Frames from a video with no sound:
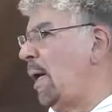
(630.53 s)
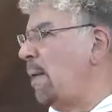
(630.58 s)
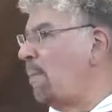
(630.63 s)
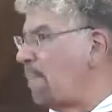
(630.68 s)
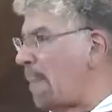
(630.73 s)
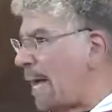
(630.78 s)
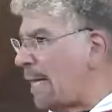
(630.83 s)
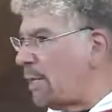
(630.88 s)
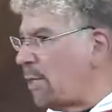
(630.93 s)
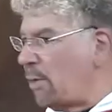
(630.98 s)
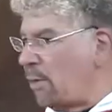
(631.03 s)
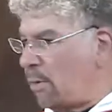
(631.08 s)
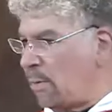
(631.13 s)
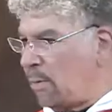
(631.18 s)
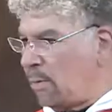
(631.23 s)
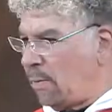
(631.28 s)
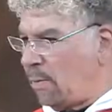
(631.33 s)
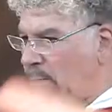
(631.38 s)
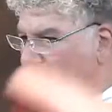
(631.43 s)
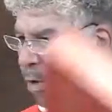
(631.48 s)
In Matthew,
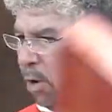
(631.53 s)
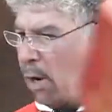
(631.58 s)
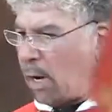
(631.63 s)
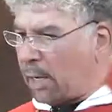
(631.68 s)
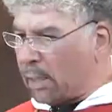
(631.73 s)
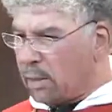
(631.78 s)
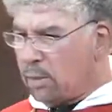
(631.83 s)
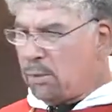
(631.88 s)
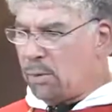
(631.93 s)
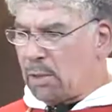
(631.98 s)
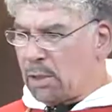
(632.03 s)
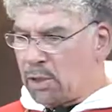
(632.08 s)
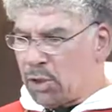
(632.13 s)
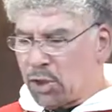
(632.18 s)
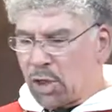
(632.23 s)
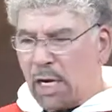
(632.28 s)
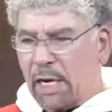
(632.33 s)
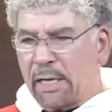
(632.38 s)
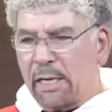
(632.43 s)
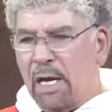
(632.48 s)
Mark, Luke, and
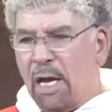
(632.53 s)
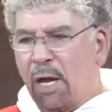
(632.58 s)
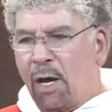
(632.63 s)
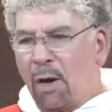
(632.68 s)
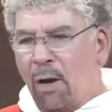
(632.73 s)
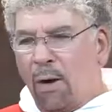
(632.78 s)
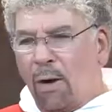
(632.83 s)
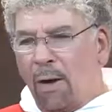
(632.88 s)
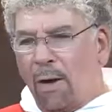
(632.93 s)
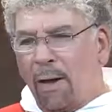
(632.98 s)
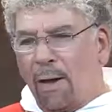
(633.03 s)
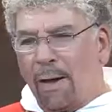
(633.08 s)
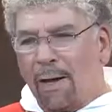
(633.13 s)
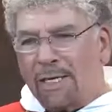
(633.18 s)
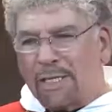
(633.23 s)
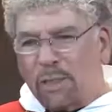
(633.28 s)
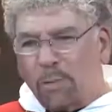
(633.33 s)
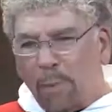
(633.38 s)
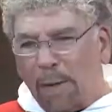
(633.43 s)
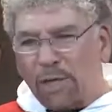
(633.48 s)
John,
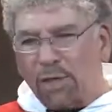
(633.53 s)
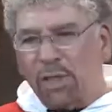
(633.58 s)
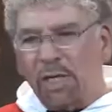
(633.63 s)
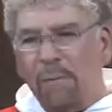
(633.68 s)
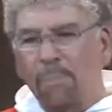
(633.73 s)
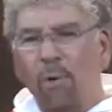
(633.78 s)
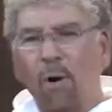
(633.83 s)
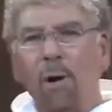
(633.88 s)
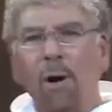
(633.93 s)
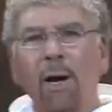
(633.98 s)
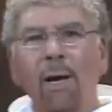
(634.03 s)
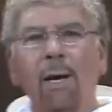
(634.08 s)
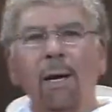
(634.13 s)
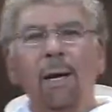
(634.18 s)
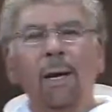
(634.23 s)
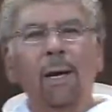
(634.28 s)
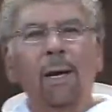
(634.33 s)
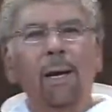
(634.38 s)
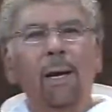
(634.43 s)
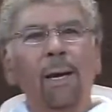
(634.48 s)
especially Mark,
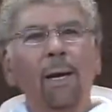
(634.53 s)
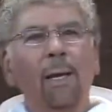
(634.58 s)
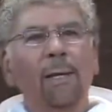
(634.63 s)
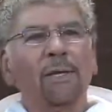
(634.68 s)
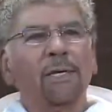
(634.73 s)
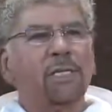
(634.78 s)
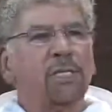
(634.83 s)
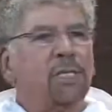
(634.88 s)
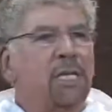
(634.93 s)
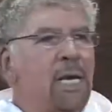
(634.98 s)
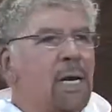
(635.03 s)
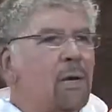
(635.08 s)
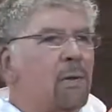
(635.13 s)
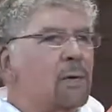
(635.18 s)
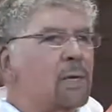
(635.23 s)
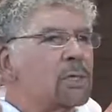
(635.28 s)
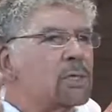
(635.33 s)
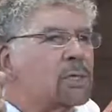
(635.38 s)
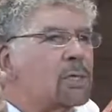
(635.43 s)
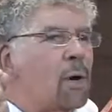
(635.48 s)
the
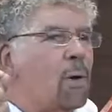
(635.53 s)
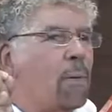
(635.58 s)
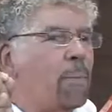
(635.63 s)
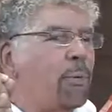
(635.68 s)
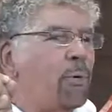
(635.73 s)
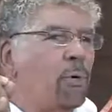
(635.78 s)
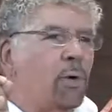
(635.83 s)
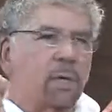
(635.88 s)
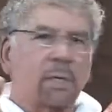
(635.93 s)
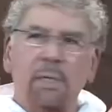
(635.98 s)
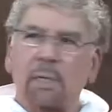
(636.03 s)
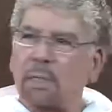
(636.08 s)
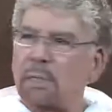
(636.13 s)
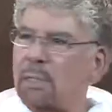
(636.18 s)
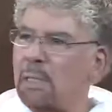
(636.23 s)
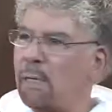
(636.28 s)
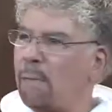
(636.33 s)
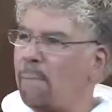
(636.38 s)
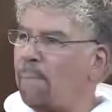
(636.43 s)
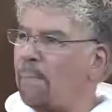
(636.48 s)
secret is so
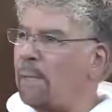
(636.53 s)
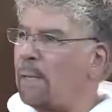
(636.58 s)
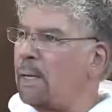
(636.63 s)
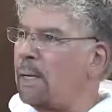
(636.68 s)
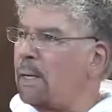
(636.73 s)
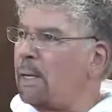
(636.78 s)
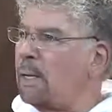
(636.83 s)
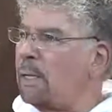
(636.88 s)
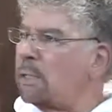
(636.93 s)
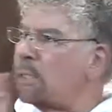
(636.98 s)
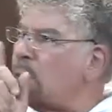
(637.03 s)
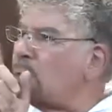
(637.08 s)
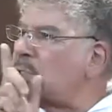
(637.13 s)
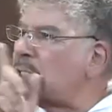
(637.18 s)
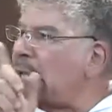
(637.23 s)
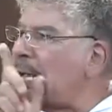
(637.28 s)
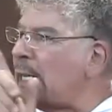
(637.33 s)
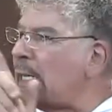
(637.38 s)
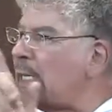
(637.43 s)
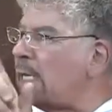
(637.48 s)
important. Don't
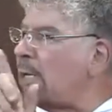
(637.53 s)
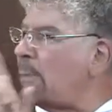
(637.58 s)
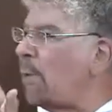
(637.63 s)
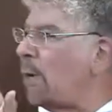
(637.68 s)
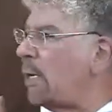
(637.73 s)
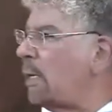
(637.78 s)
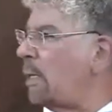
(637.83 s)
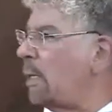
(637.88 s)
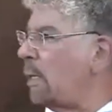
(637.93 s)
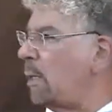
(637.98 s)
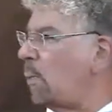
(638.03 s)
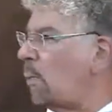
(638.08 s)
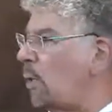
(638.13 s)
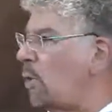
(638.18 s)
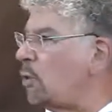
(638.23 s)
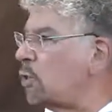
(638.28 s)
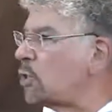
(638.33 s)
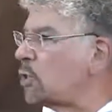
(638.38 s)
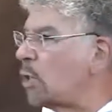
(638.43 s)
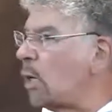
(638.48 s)
tell anyone what
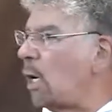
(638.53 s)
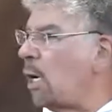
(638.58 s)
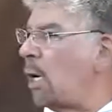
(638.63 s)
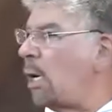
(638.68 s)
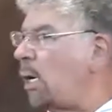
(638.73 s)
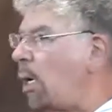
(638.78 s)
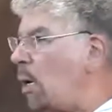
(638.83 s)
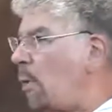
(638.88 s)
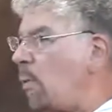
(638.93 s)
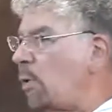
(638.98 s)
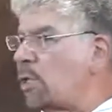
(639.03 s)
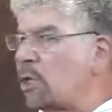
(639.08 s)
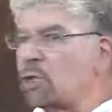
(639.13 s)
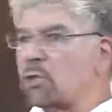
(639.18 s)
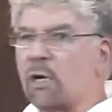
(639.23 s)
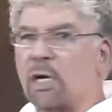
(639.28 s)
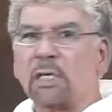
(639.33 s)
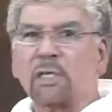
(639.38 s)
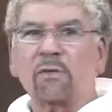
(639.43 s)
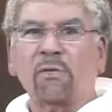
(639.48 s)
you saw with the
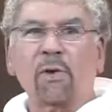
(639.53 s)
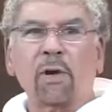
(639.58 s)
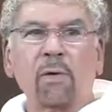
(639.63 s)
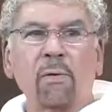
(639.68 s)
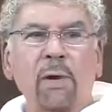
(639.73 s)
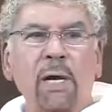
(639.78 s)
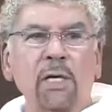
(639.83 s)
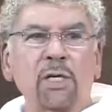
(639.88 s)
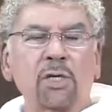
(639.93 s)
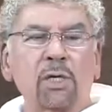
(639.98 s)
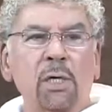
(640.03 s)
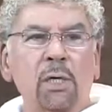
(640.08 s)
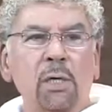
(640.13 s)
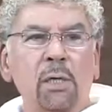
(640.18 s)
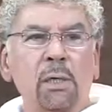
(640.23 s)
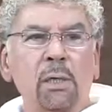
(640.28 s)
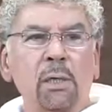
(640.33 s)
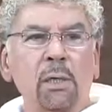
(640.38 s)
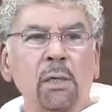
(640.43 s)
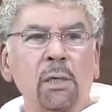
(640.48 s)
transfiguration.
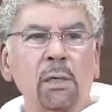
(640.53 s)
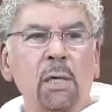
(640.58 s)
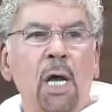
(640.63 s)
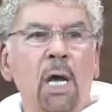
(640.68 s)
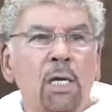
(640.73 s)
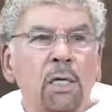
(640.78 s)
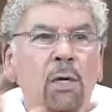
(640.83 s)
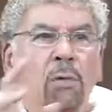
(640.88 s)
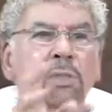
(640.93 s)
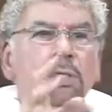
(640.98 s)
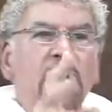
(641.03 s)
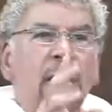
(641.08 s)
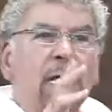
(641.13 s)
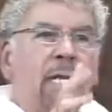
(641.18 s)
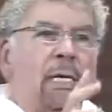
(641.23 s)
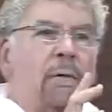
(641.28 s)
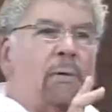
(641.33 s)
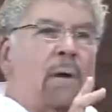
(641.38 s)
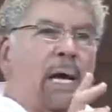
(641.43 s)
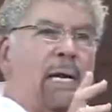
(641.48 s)
Don't
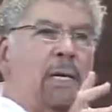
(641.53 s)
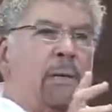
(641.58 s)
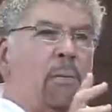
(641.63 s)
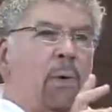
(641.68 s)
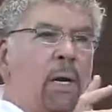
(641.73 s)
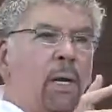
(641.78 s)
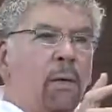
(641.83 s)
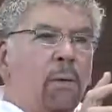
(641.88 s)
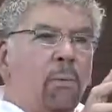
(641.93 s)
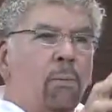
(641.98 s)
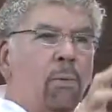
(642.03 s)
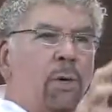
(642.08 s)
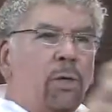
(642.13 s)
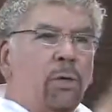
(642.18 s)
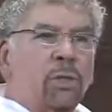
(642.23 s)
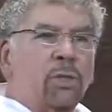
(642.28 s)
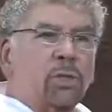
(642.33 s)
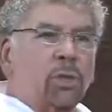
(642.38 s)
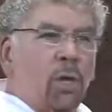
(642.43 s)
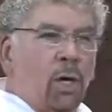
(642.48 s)
tell anyone what
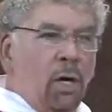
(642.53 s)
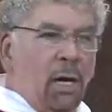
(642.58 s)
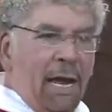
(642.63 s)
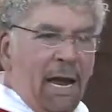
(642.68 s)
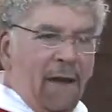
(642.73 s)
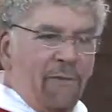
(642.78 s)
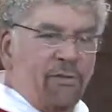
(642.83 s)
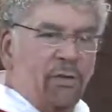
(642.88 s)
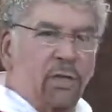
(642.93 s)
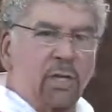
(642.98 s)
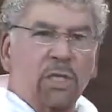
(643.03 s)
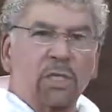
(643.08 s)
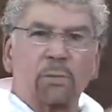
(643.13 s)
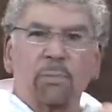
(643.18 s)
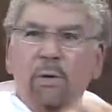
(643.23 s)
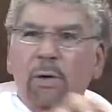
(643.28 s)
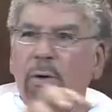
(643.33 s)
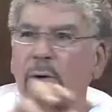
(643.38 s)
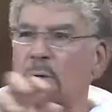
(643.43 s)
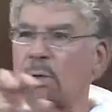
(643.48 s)
you saw after this
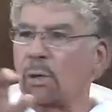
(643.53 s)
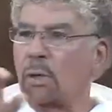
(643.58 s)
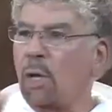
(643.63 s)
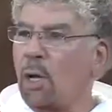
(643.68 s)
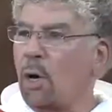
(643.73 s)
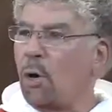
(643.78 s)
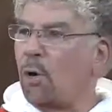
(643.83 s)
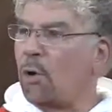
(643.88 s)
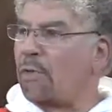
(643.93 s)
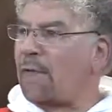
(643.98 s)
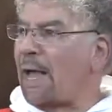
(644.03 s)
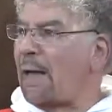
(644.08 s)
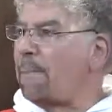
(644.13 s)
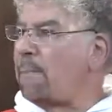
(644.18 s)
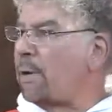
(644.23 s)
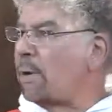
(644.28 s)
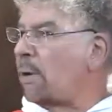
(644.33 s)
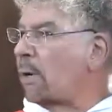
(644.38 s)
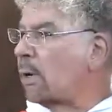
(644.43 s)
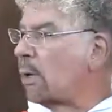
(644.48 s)
miracle or that
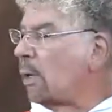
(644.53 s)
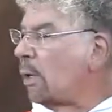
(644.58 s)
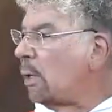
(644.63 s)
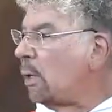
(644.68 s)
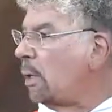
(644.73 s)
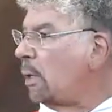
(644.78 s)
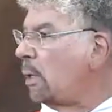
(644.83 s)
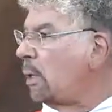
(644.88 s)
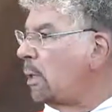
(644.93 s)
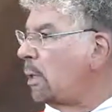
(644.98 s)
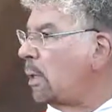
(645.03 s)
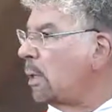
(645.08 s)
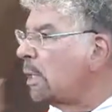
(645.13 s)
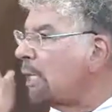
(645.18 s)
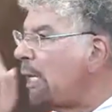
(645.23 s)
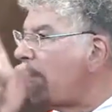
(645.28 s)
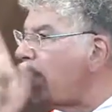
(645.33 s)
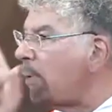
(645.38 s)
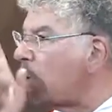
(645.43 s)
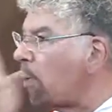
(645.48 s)
miracle.
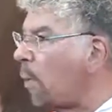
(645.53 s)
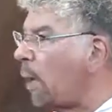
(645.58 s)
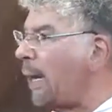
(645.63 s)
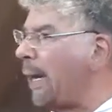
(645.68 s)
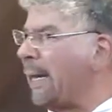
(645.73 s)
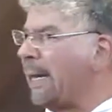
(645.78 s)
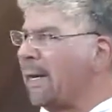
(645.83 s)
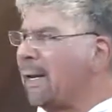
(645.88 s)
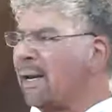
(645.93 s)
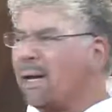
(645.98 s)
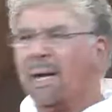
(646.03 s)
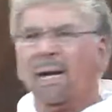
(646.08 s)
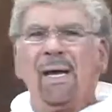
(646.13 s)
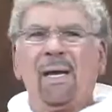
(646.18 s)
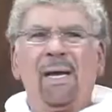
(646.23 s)
Keep it quiet.